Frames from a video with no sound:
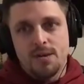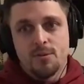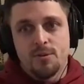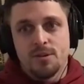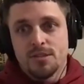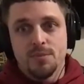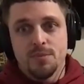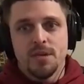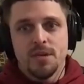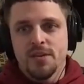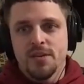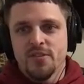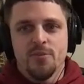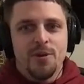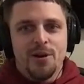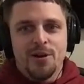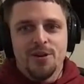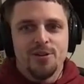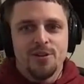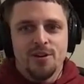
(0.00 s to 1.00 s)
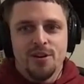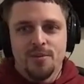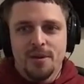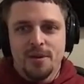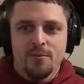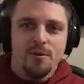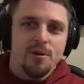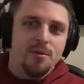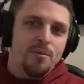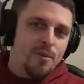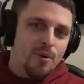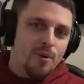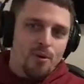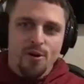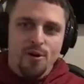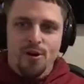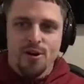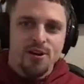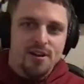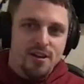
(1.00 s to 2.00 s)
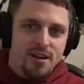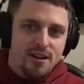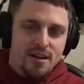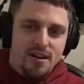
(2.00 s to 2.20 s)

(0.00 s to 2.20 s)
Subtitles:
want it to be even better. I want more.